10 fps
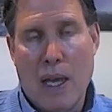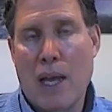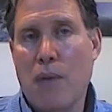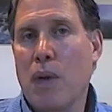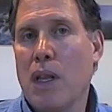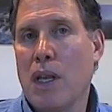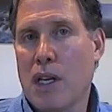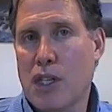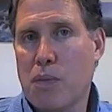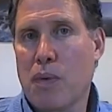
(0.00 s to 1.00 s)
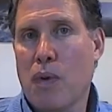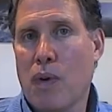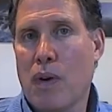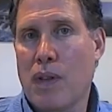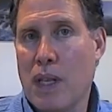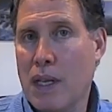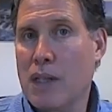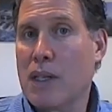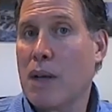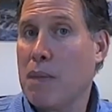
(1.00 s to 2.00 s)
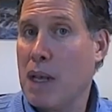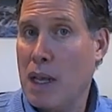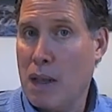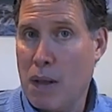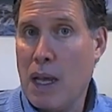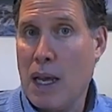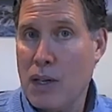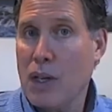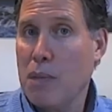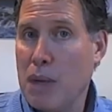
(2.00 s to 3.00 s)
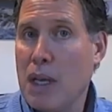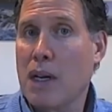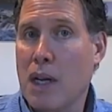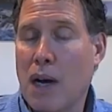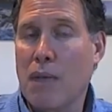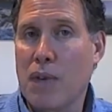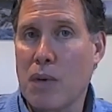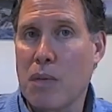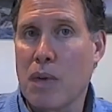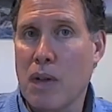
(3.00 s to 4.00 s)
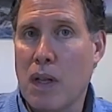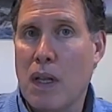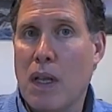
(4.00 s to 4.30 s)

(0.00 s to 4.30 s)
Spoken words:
and really explore things that may actually be uncomfortable,